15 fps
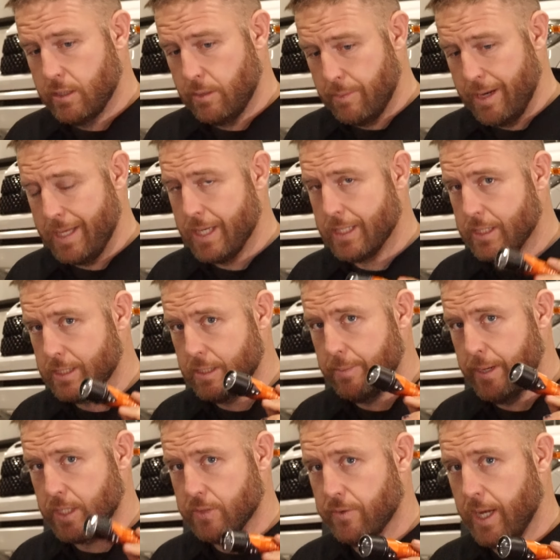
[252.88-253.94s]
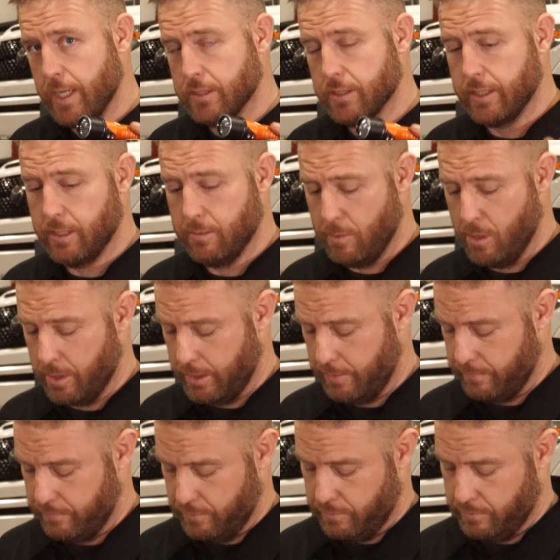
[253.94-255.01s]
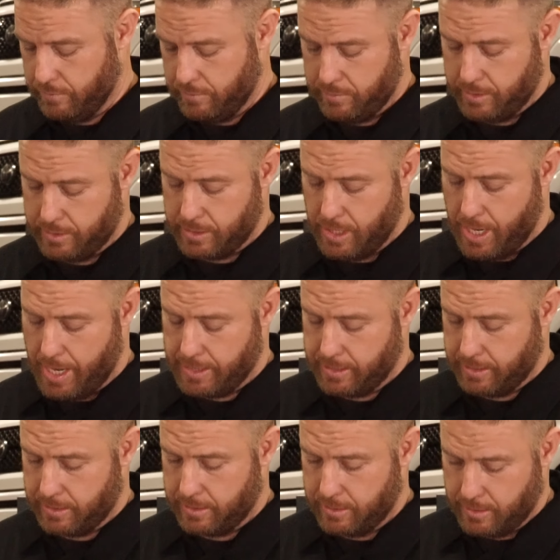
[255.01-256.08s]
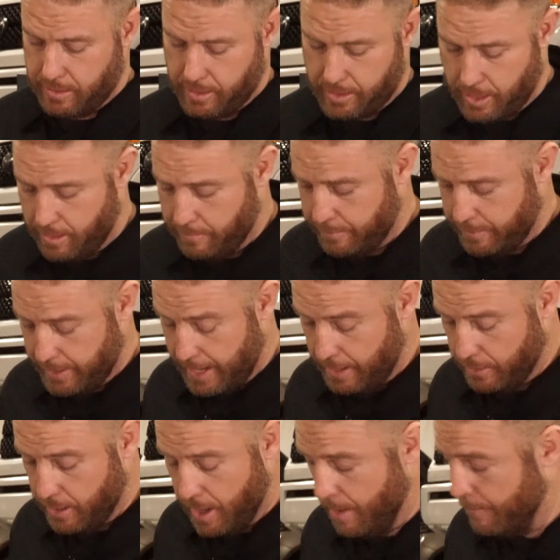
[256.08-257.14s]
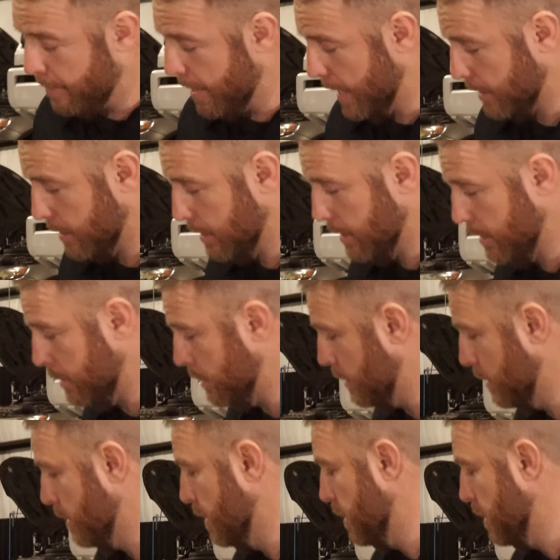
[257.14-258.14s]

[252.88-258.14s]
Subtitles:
me, this is the best flashlight on the market for the size and how compact it is.